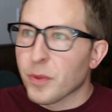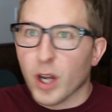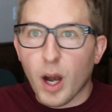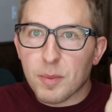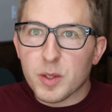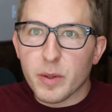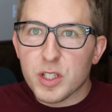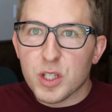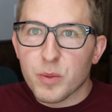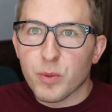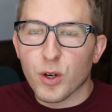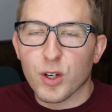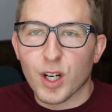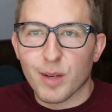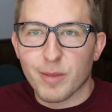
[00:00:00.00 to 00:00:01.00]
Optimizing
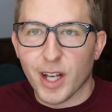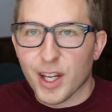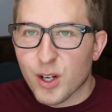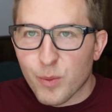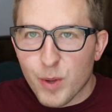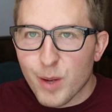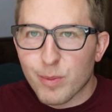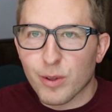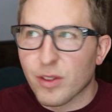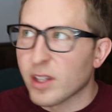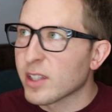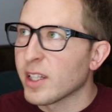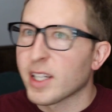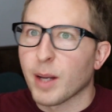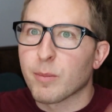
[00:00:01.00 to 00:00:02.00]
programming. I know people
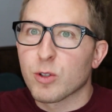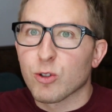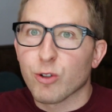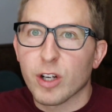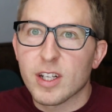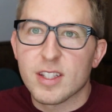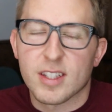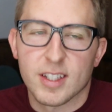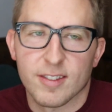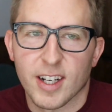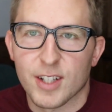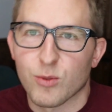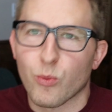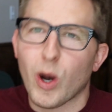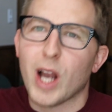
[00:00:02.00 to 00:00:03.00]
think like I'm crazy,
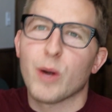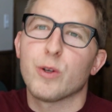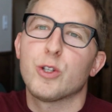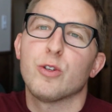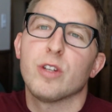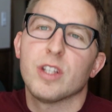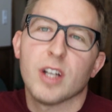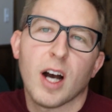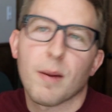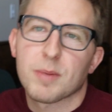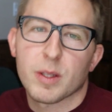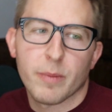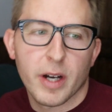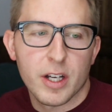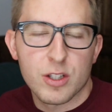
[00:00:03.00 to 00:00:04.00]
right? Why would you need to
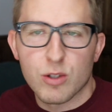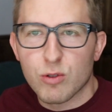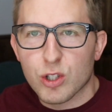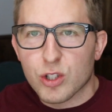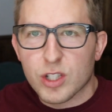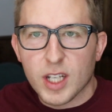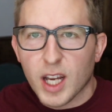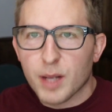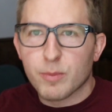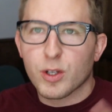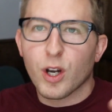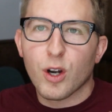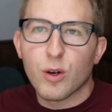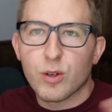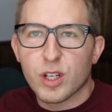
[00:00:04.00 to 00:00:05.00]
optimize? You just type
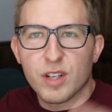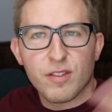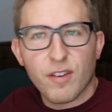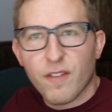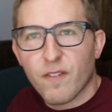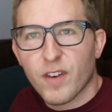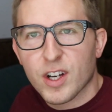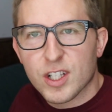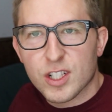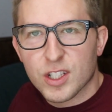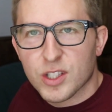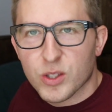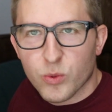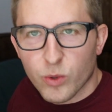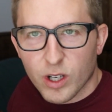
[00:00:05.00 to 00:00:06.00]
code, and if it
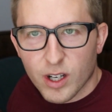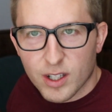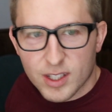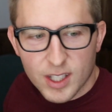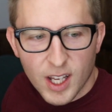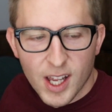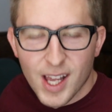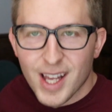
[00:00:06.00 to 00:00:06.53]
functions, it works.